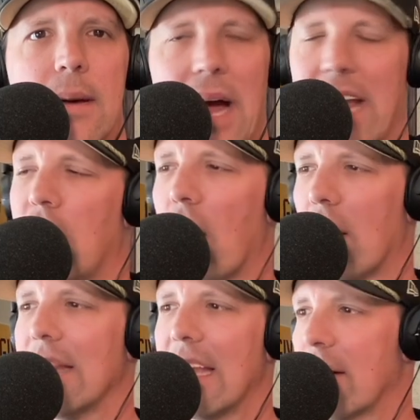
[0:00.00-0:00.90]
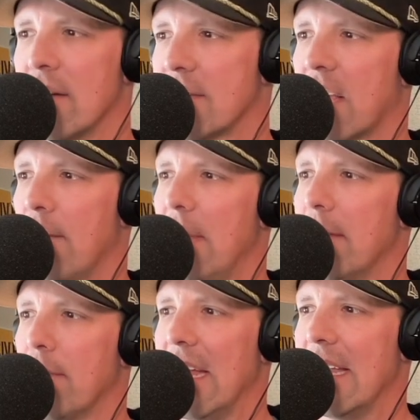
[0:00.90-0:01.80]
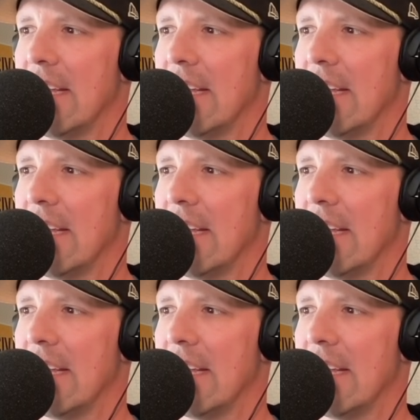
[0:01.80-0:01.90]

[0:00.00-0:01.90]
by Carralero's commitment.